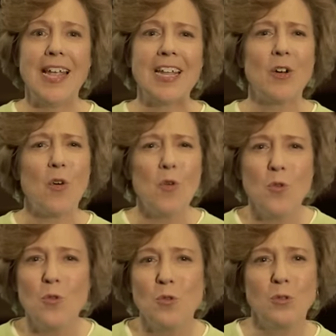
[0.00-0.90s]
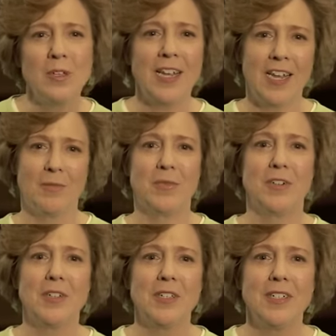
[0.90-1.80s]
and old
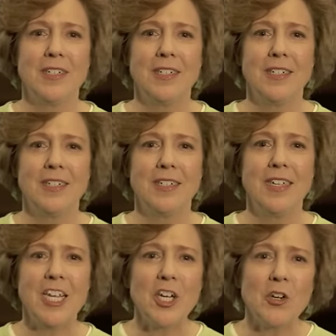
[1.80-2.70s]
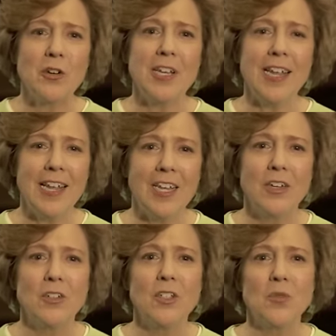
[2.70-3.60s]
hammers, hickory
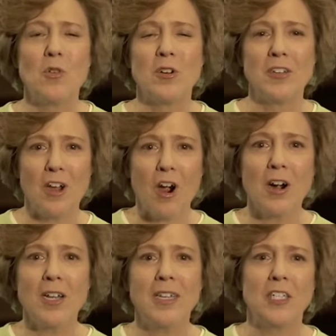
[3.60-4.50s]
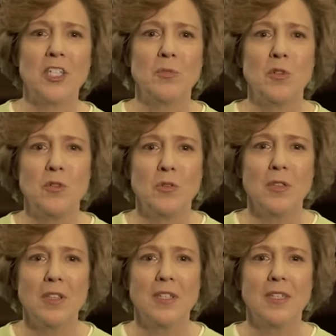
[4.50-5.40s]
handles worn dark and smooth.
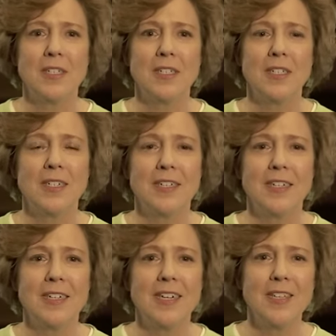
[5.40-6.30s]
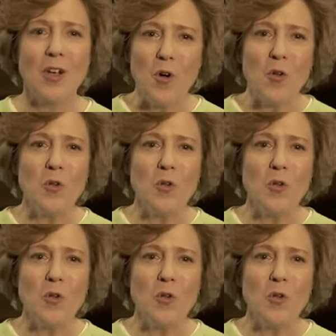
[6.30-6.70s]
The